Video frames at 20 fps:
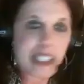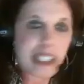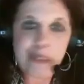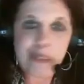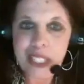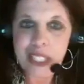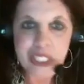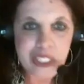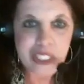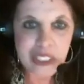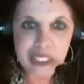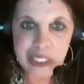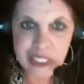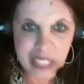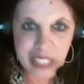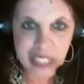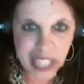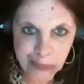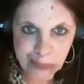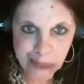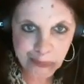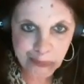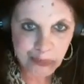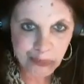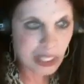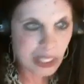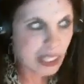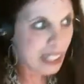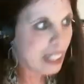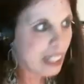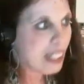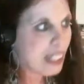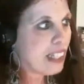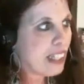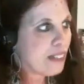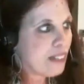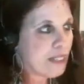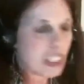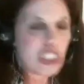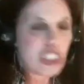the patient's name,
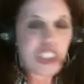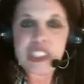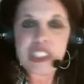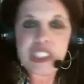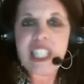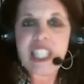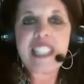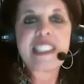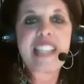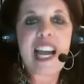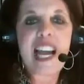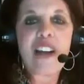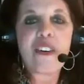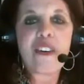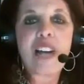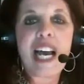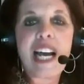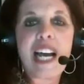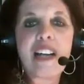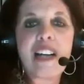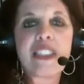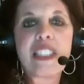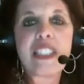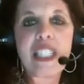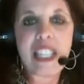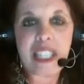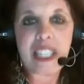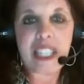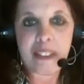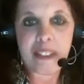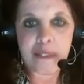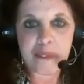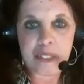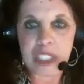but she says out loud to him,